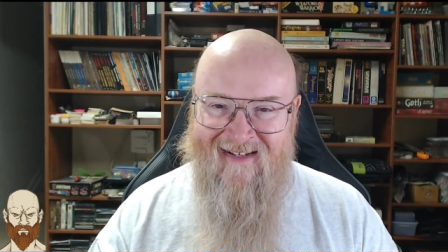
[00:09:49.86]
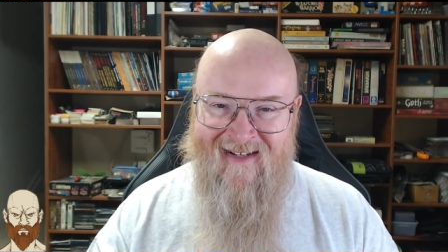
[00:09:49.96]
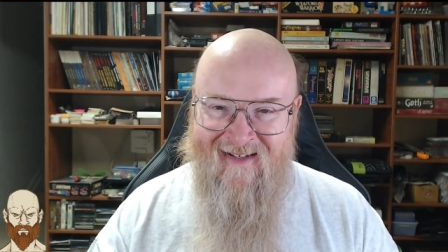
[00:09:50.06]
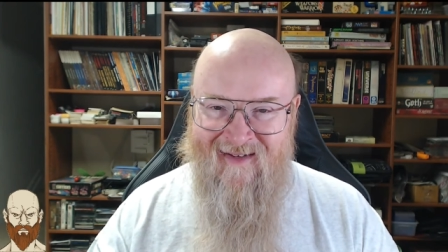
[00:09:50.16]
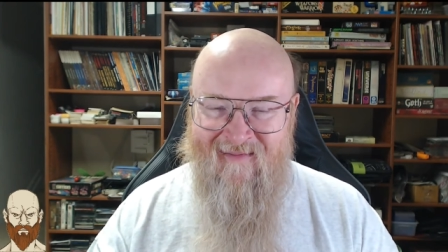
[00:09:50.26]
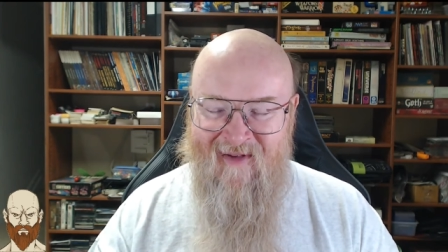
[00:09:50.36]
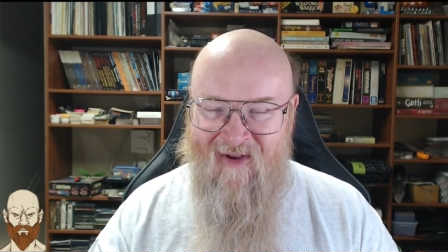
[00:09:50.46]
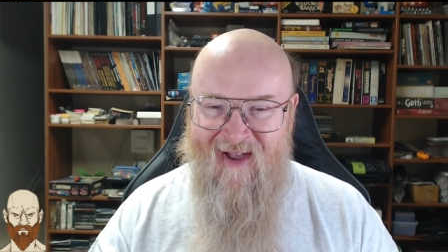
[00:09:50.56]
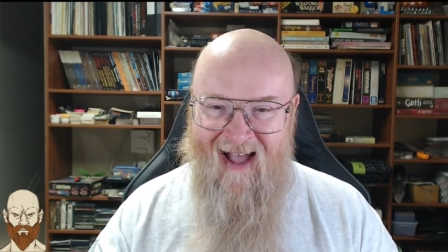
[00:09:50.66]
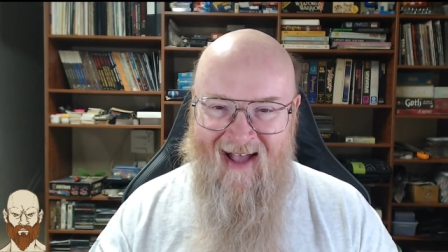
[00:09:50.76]
and
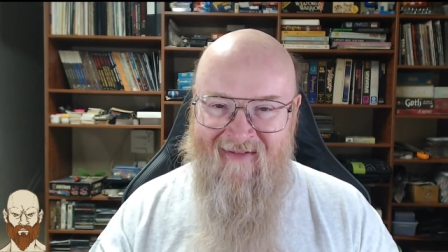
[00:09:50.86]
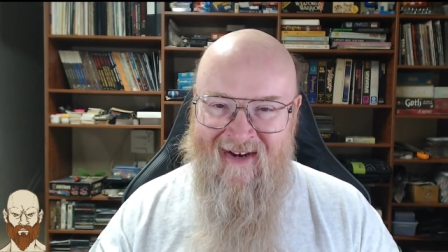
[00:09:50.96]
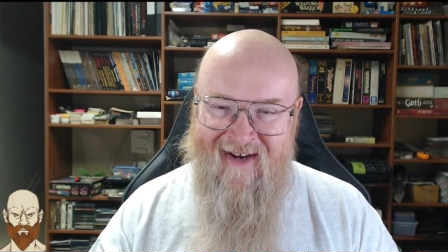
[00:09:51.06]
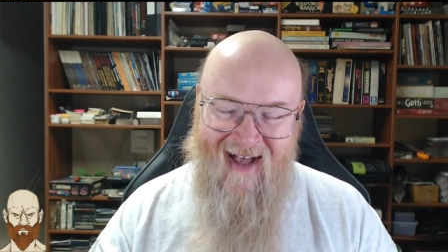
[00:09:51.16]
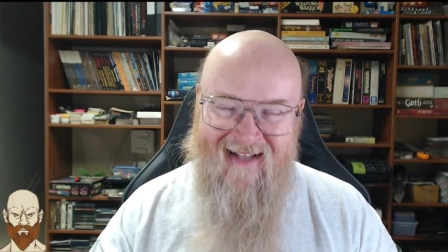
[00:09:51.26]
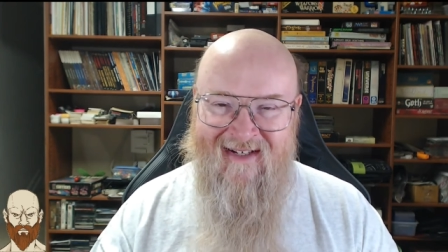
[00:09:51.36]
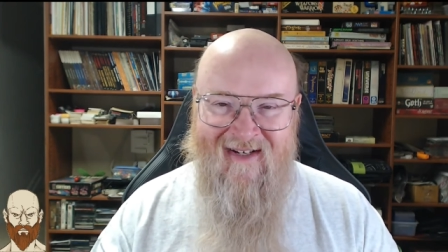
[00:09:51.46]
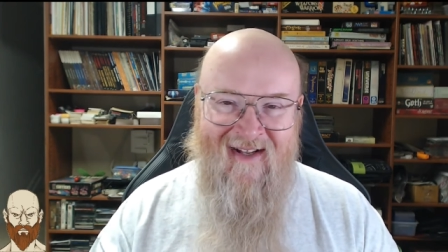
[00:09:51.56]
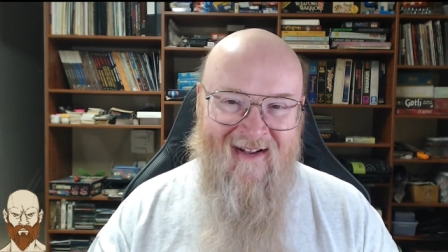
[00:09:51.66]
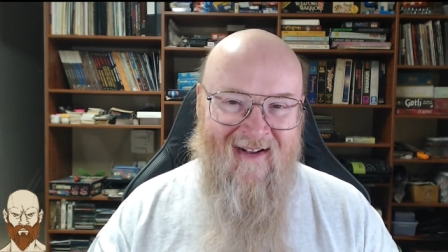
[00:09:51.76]
have a nice
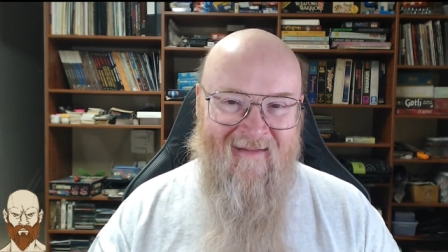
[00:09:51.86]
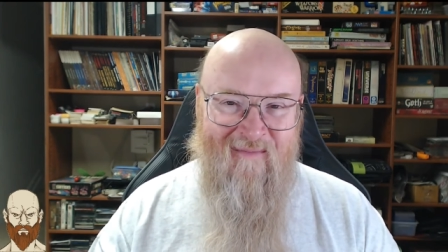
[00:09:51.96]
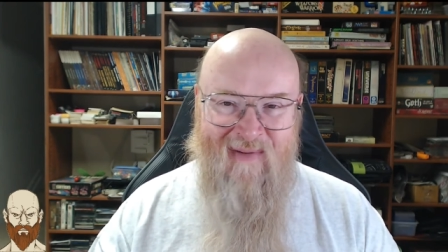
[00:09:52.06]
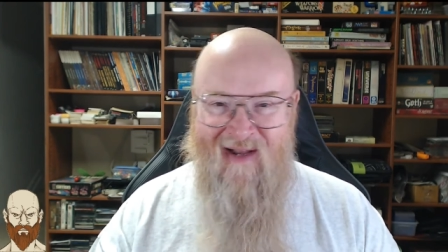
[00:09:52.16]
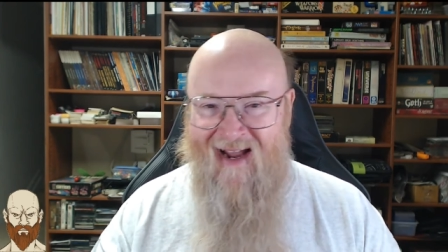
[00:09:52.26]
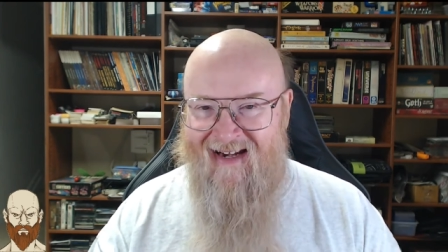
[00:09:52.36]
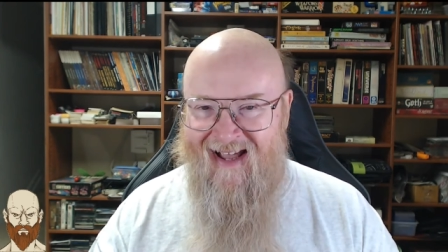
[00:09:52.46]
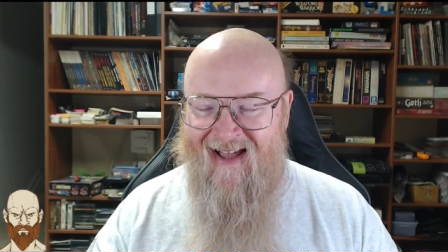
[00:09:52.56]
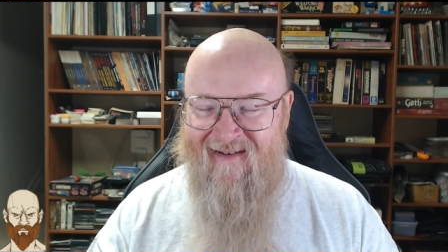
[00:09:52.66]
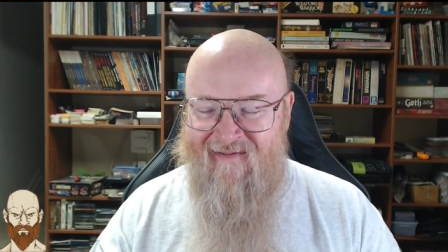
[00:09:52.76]

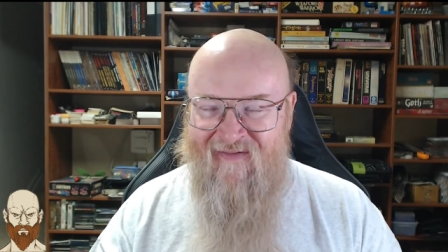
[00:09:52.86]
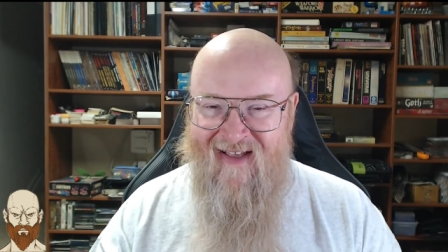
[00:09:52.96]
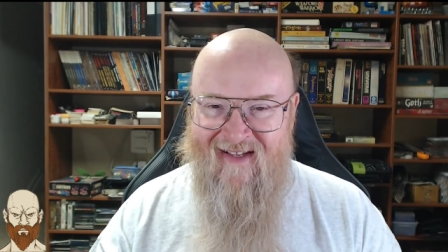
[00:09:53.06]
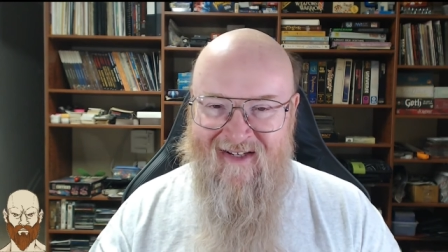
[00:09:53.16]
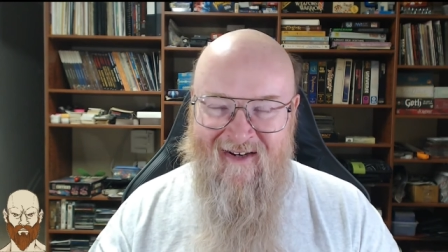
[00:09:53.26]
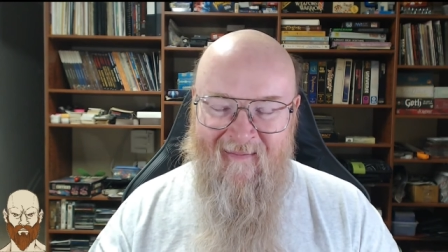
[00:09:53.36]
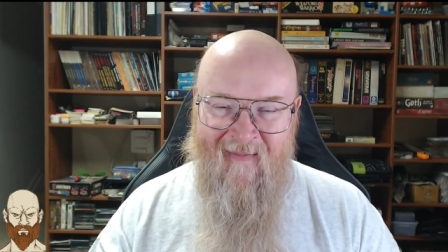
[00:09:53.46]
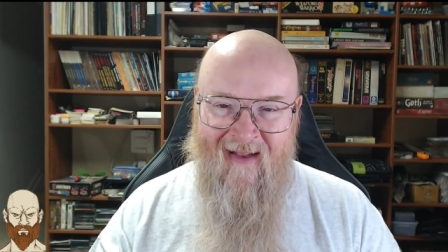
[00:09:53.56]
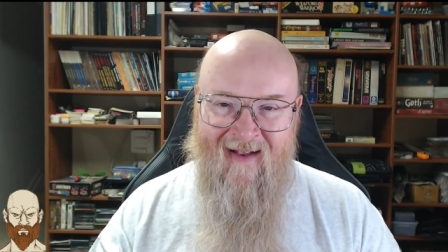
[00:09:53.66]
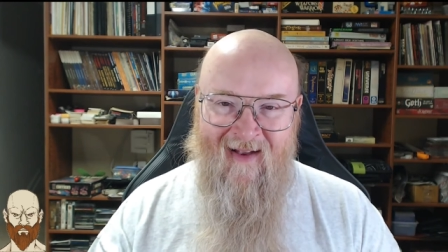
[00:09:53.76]
blighthead feast
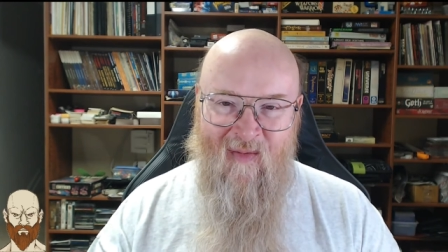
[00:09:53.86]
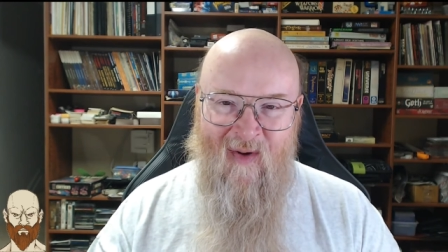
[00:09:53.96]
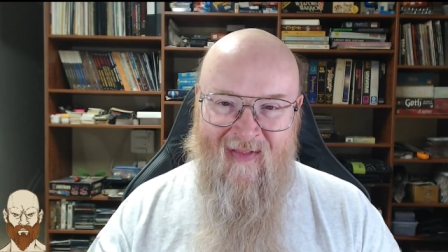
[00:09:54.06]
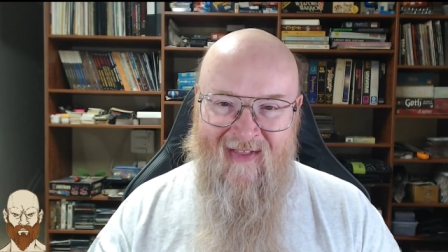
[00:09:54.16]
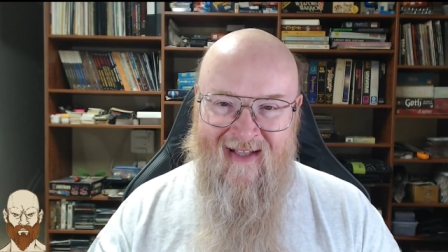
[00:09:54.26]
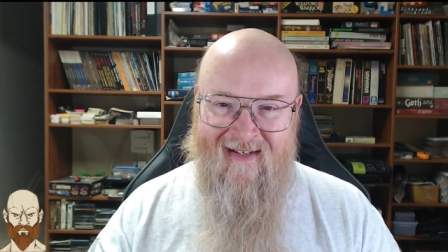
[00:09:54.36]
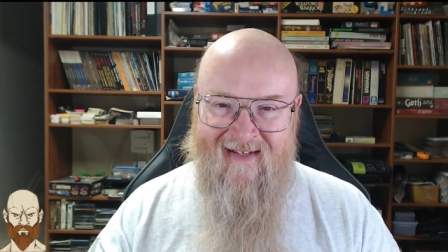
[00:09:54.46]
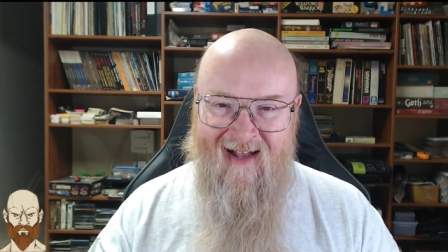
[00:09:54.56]
with this.